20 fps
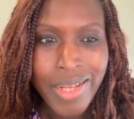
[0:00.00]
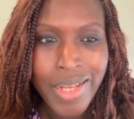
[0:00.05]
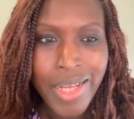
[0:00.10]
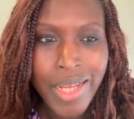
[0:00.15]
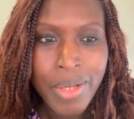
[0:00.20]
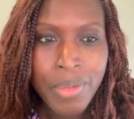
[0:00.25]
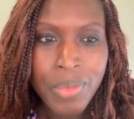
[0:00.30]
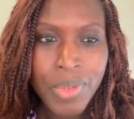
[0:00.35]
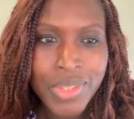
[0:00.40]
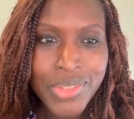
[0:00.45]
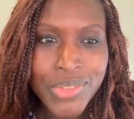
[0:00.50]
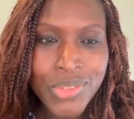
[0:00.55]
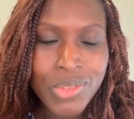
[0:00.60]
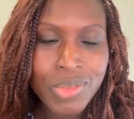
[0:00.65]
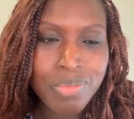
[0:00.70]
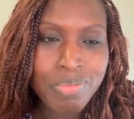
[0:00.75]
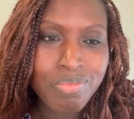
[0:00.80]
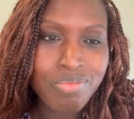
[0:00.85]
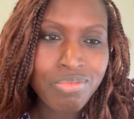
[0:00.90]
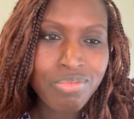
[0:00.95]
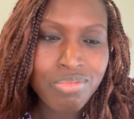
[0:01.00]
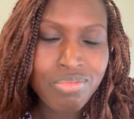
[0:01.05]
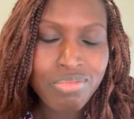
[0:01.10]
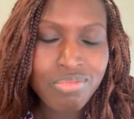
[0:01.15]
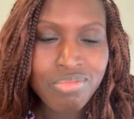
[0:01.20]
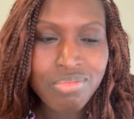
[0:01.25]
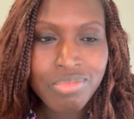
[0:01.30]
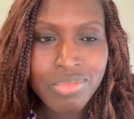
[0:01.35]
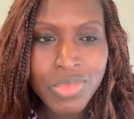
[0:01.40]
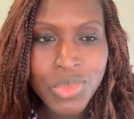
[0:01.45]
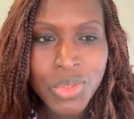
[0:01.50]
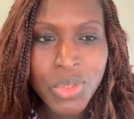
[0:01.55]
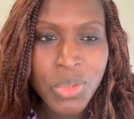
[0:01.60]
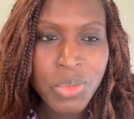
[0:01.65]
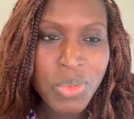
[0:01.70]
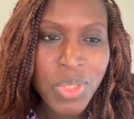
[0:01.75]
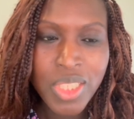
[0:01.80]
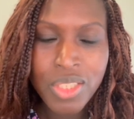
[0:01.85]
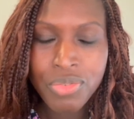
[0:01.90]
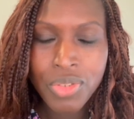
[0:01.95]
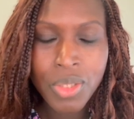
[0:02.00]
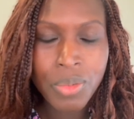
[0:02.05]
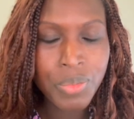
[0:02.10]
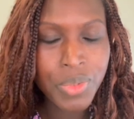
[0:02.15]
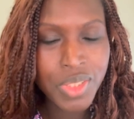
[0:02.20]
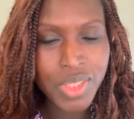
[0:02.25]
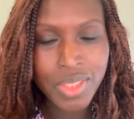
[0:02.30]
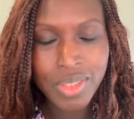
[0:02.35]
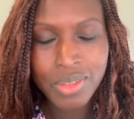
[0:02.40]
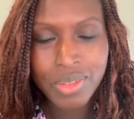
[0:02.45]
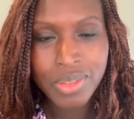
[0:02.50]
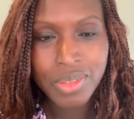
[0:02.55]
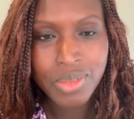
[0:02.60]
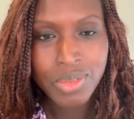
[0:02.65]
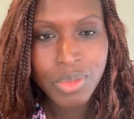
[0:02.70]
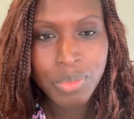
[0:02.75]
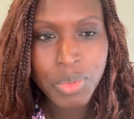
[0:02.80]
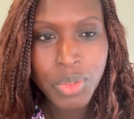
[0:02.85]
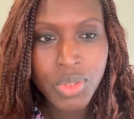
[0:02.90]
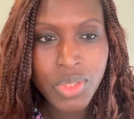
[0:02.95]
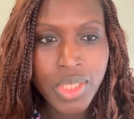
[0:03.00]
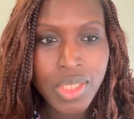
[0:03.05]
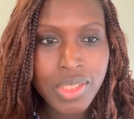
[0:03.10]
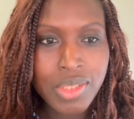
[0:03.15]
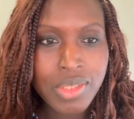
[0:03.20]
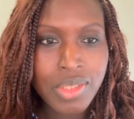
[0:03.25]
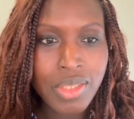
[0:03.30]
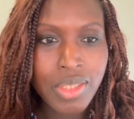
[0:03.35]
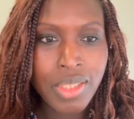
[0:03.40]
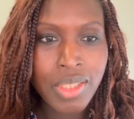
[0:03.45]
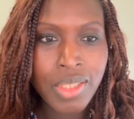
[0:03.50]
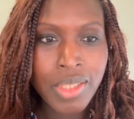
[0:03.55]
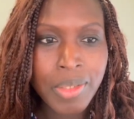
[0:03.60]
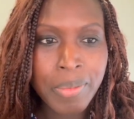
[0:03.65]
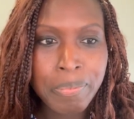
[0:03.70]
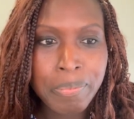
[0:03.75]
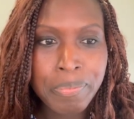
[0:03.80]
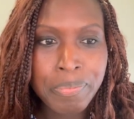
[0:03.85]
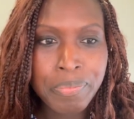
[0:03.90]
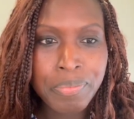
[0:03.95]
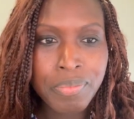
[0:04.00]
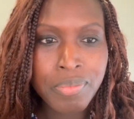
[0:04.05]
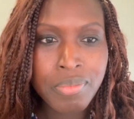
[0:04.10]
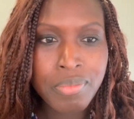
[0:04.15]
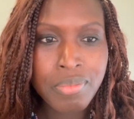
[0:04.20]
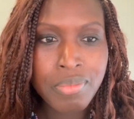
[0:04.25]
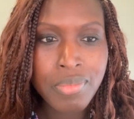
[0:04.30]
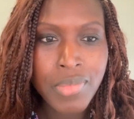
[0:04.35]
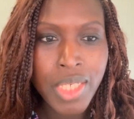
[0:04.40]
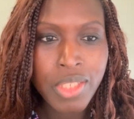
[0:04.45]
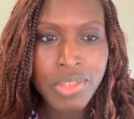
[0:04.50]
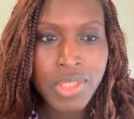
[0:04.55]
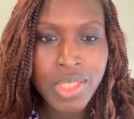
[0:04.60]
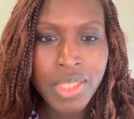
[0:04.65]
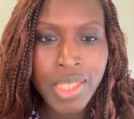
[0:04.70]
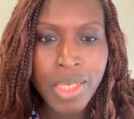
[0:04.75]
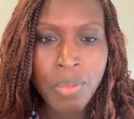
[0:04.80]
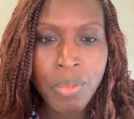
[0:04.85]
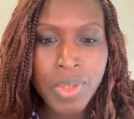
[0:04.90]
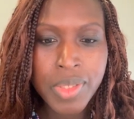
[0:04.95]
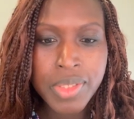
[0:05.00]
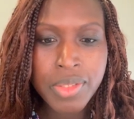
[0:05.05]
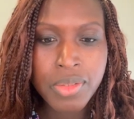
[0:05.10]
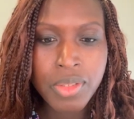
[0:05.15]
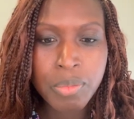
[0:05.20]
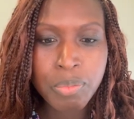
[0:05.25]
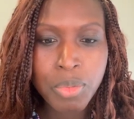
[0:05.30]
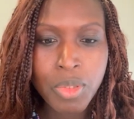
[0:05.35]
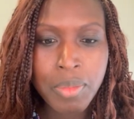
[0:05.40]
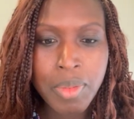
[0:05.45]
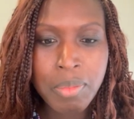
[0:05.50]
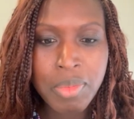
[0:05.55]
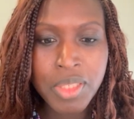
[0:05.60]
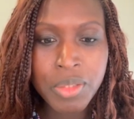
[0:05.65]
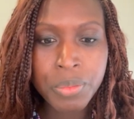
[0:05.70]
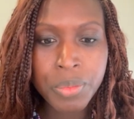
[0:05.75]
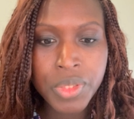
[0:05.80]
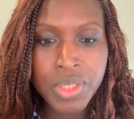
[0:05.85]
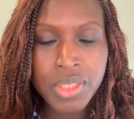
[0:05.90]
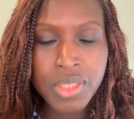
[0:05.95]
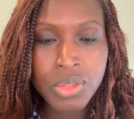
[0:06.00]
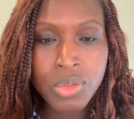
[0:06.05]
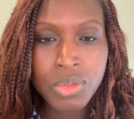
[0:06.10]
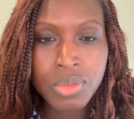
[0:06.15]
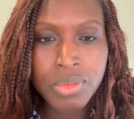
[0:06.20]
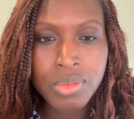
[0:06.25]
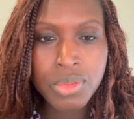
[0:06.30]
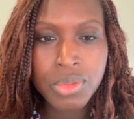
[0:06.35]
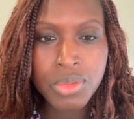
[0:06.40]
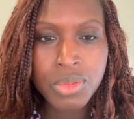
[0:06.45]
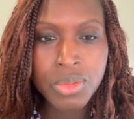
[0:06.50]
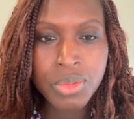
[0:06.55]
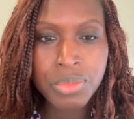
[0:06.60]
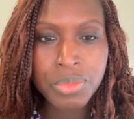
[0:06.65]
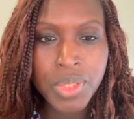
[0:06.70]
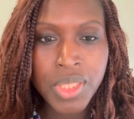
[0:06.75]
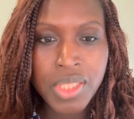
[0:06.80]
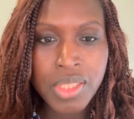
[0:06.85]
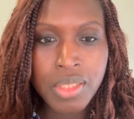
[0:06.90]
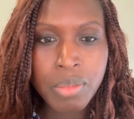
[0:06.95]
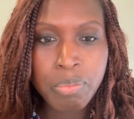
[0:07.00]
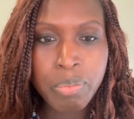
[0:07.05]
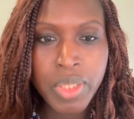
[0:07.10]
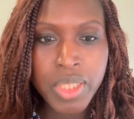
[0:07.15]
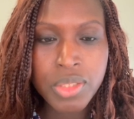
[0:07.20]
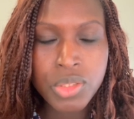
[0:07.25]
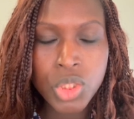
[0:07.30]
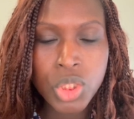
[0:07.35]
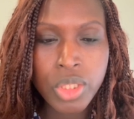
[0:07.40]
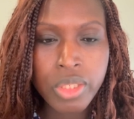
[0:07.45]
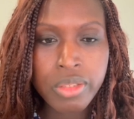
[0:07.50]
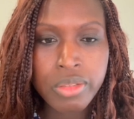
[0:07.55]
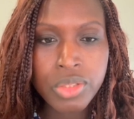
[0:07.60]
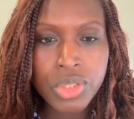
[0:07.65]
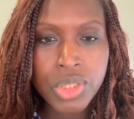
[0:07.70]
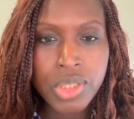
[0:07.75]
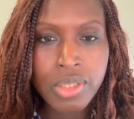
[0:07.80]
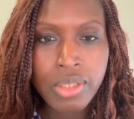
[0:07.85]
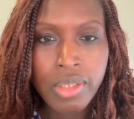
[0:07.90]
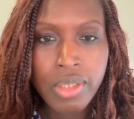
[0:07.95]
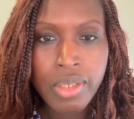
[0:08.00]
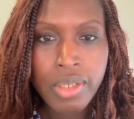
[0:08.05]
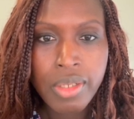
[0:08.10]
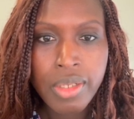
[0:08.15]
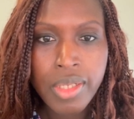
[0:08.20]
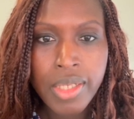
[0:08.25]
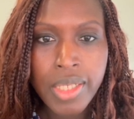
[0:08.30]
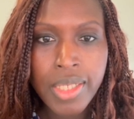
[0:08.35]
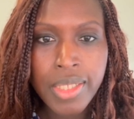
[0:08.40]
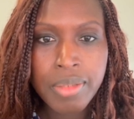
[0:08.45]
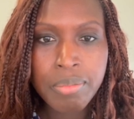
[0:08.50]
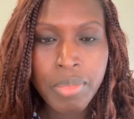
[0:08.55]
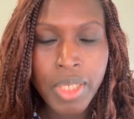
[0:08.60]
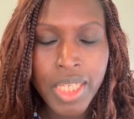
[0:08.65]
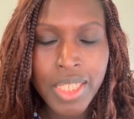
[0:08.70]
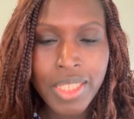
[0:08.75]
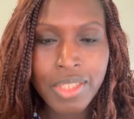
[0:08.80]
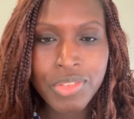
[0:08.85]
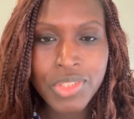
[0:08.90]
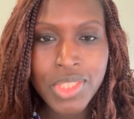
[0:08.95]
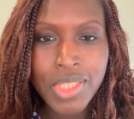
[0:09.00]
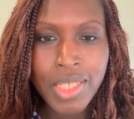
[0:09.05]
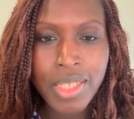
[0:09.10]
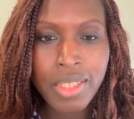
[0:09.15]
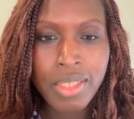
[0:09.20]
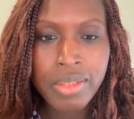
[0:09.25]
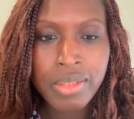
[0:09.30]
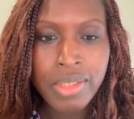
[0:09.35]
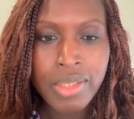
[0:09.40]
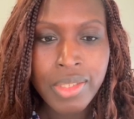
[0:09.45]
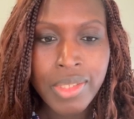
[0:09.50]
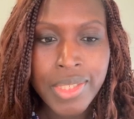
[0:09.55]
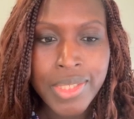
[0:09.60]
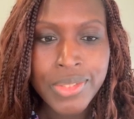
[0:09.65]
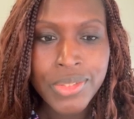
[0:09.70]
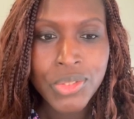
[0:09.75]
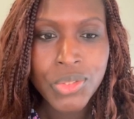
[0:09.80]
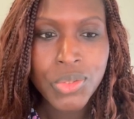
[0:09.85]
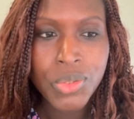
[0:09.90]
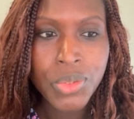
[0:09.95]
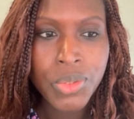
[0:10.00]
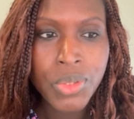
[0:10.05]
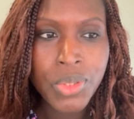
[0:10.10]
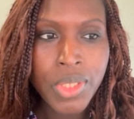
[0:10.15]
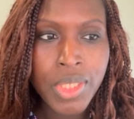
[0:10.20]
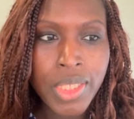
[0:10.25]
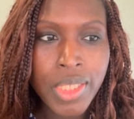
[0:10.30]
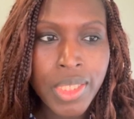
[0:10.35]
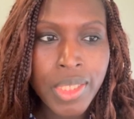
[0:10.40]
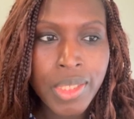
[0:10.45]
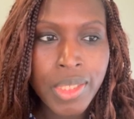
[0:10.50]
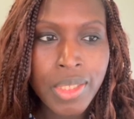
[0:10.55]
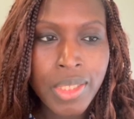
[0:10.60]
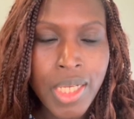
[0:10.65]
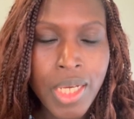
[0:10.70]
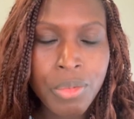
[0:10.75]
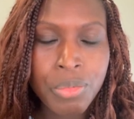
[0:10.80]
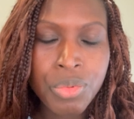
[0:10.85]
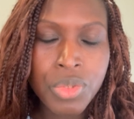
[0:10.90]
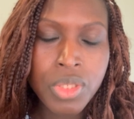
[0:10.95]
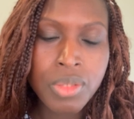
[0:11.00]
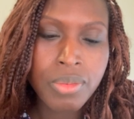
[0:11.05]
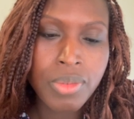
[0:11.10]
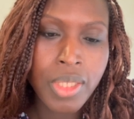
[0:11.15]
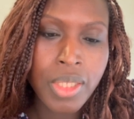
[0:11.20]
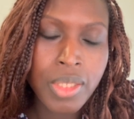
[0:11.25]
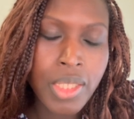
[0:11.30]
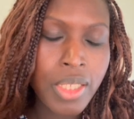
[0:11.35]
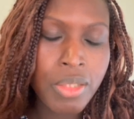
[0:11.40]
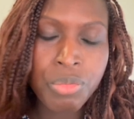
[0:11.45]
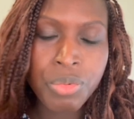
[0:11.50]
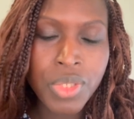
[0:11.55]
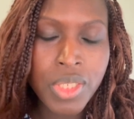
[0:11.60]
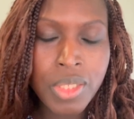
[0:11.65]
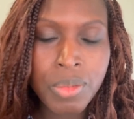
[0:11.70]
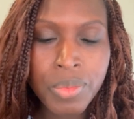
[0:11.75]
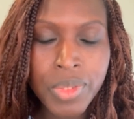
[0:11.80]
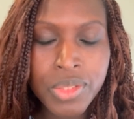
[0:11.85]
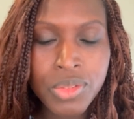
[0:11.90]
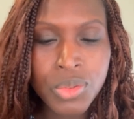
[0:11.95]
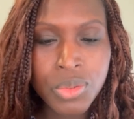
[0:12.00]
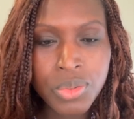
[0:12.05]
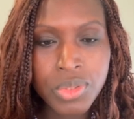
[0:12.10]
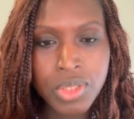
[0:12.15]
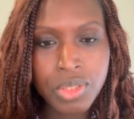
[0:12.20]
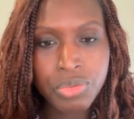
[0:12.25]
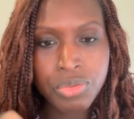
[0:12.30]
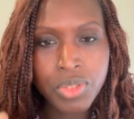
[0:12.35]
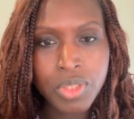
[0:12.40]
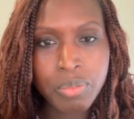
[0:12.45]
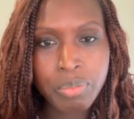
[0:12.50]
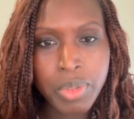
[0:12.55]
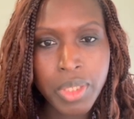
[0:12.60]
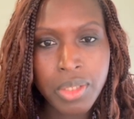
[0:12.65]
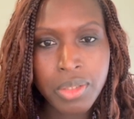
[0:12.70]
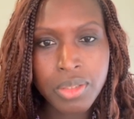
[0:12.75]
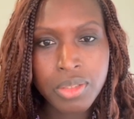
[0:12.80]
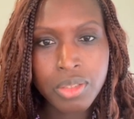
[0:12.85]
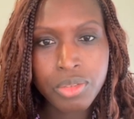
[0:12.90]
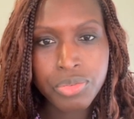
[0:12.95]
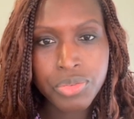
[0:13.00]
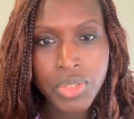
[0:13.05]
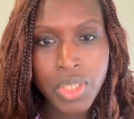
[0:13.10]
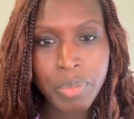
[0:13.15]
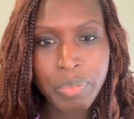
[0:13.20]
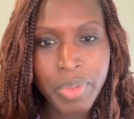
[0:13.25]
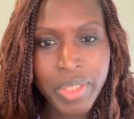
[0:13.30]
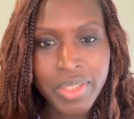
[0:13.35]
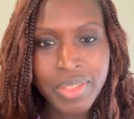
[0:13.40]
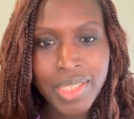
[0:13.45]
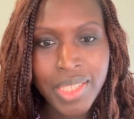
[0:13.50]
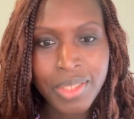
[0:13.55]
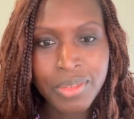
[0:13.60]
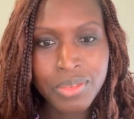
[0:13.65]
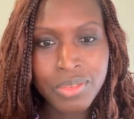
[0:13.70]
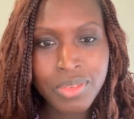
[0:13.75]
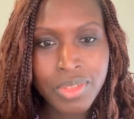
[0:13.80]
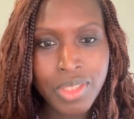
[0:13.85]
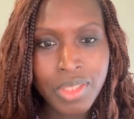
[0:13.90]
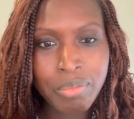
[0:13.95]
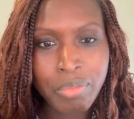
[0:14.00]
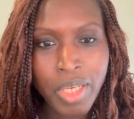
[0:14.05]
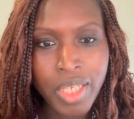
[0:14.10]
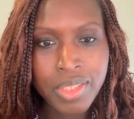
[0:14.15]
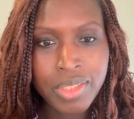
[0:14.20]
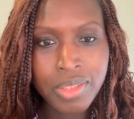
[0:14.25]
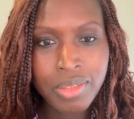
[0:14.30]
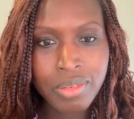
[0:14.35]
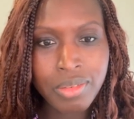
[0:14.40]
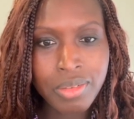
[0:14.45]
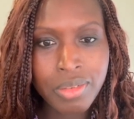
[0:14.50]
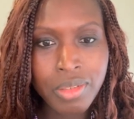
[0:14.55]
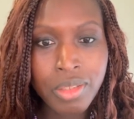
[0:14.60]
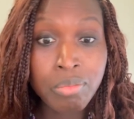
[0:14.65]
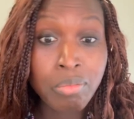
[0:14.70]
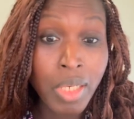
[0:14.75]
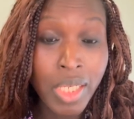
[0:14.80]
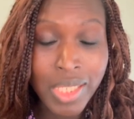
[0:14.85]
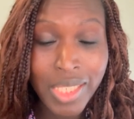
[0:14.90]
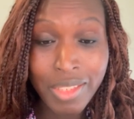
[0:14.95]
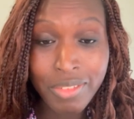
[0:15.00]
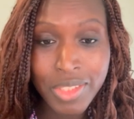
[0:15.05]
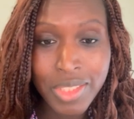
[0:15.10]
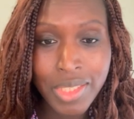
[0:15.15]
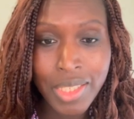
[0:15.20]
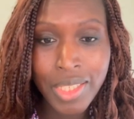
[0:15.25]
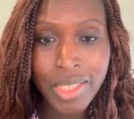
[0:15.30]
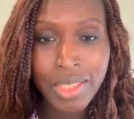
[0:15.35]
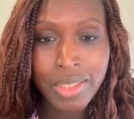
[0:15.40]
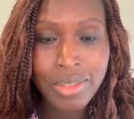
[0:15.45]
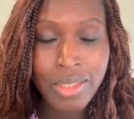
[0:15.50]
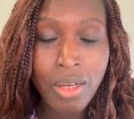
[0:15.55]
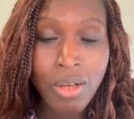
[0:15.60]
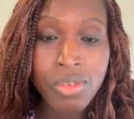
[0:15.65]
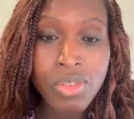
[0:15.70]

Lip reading: I was, living with it, to be honest. I think I was not probably ready to do really a big change in my lifestyle. So I really went through different periods of up and down based on my lifestyle and how